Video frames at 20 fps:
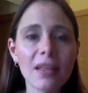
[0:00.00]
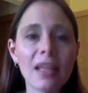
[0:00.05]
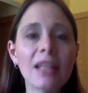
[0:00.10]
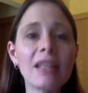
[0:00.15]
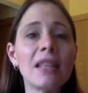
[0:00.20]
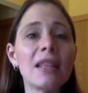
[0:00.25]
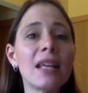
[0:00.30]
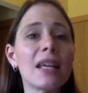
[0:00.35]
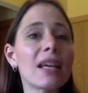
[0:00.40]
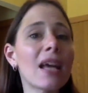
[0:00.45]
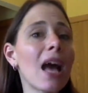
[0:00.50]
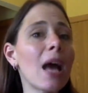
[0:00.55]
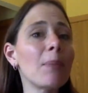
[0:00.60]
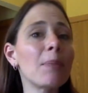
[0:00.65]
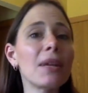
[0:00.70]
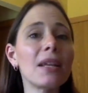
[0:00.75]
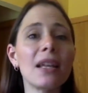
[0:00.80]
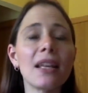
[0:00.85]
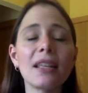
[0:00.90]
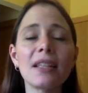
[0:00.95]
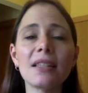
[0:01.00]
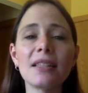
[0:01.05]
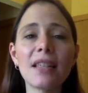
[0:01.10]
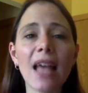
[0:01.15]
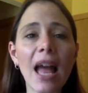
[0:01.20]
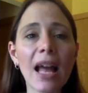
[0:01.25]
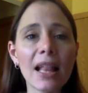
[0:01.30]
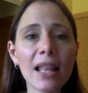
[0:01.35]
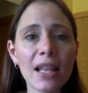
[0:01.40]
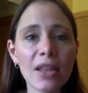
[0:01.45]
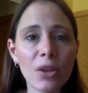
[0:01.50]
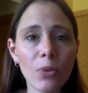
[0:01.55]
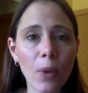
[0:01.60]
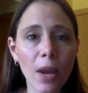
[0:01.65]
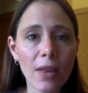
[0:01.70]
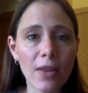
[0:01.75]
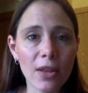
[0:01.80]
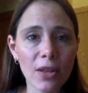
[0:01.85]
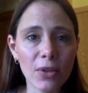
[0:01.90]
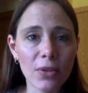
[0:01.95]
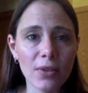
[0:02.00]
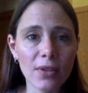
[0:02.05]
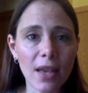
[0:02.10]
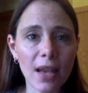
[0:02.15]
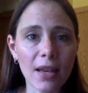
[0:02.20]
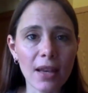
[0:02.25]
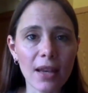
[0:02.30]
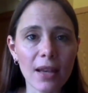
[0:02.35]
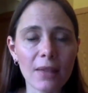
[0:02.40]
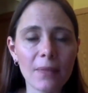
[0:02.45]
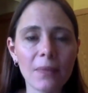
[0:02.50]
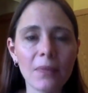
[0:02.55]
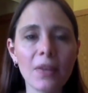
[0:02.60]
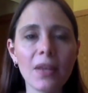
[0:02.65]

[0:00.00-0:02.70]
And then they copy it exactly the way that you said it.